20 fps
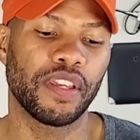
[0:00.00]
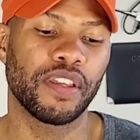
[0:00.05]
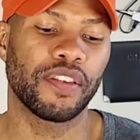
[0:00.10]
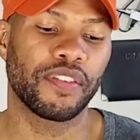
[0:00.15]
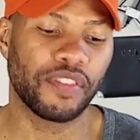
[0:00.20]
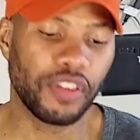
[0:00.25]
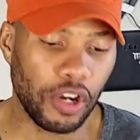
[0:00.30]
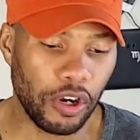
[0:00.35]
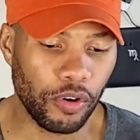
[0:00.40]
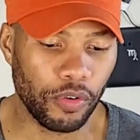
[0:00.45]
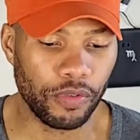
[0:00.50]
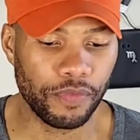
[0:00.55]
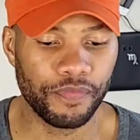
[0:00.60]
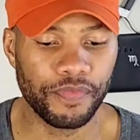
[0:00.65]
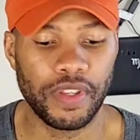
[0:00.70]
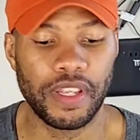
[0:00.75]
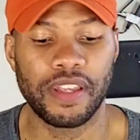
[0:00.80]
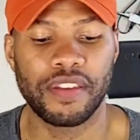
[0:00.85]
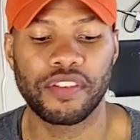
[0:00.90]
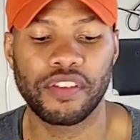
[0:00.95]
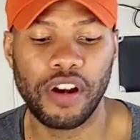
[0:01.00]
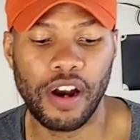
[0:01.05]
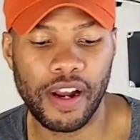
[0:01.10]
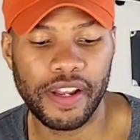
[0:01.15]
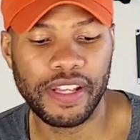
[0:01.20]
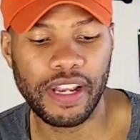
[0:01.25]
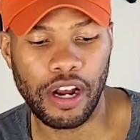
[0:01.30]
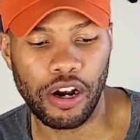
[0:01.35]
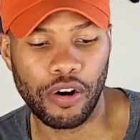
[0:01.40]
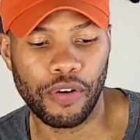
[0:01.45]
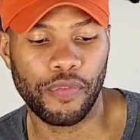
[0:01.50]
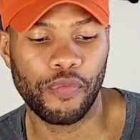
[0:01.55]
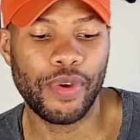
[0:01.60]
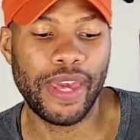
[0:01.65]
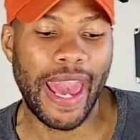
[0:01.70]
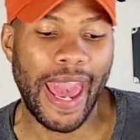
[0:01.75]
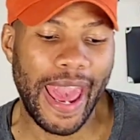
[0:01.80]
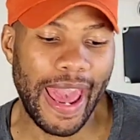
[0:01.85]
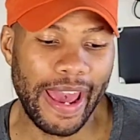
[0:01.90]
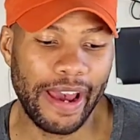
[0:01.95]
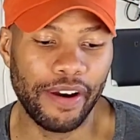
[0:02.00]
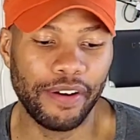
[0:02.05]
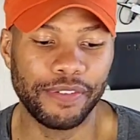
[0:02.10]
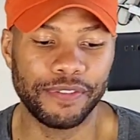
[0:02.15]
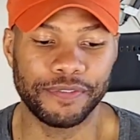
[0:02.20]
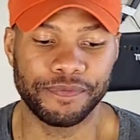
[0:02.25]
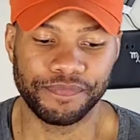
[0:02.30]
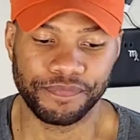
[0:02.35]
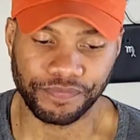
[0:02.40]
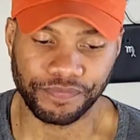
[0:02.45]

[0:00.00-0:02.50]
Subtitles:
So starting off, we have